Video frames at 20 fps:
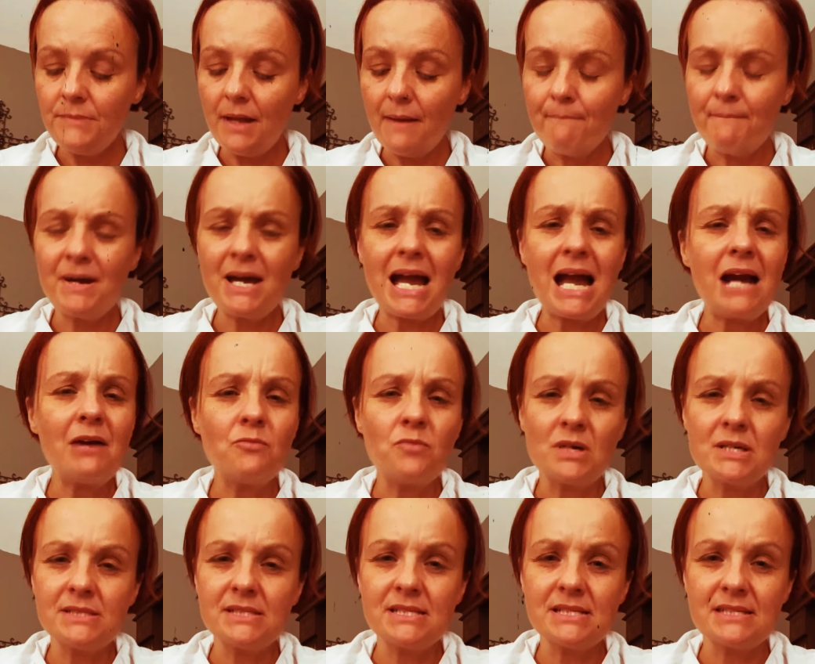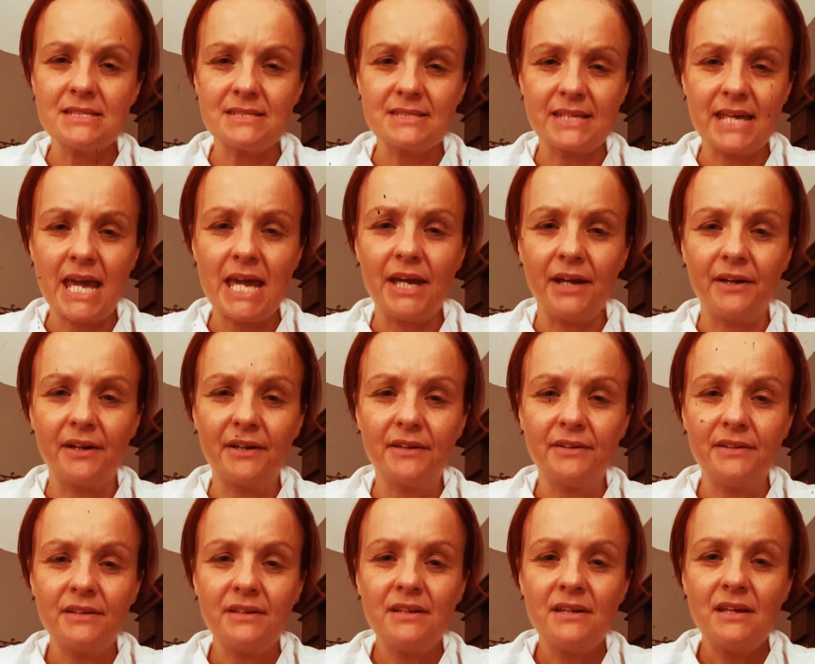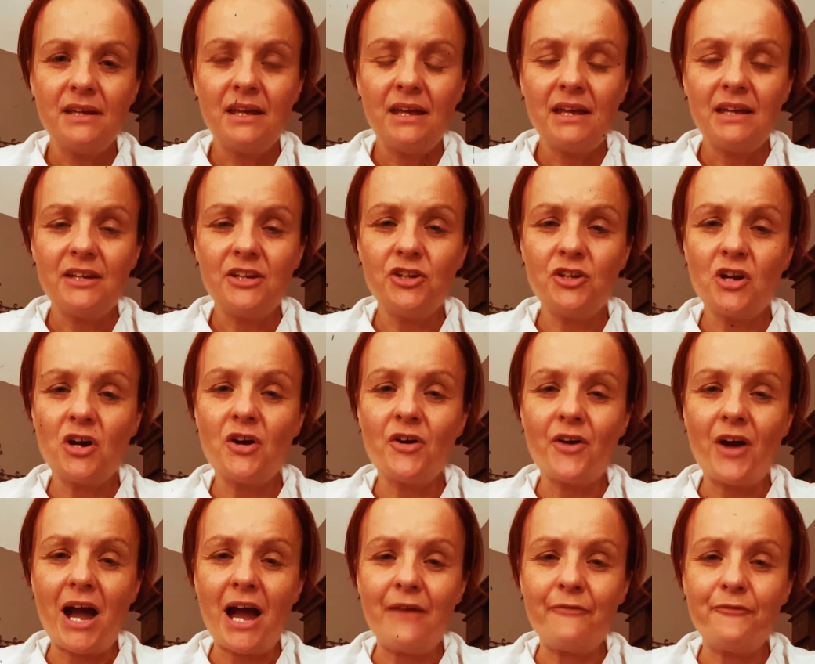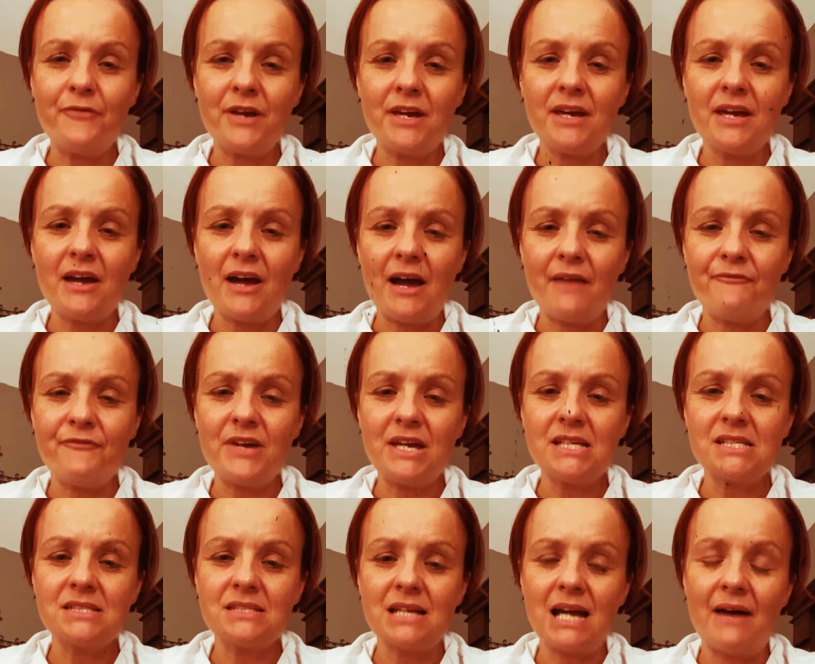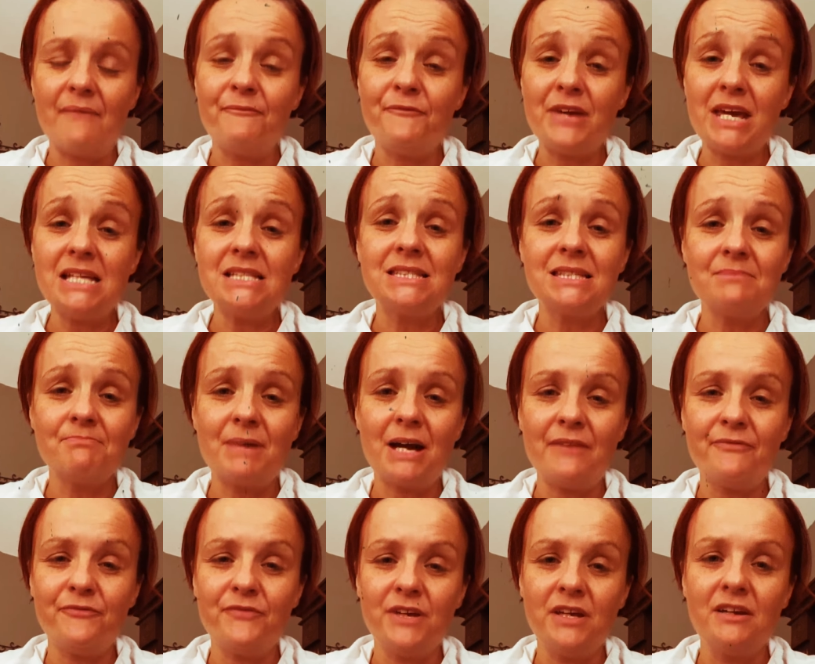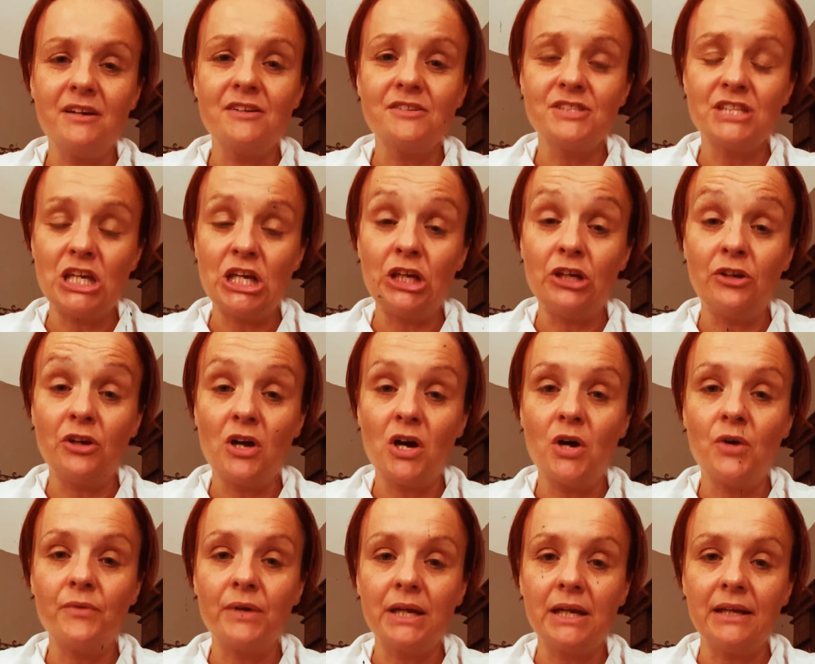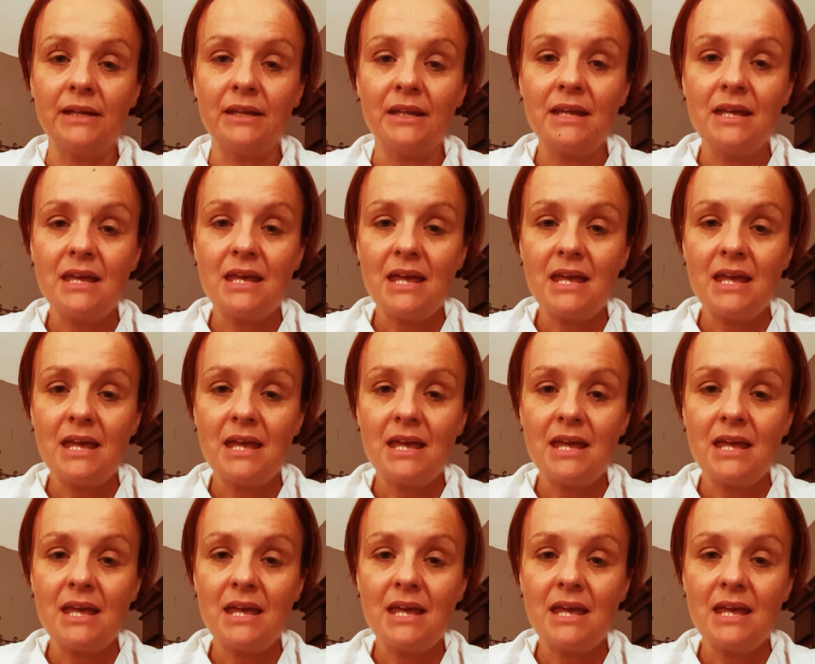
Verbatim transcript: but I wasn't scared. You know, I fa- I face I'm facing my fears and going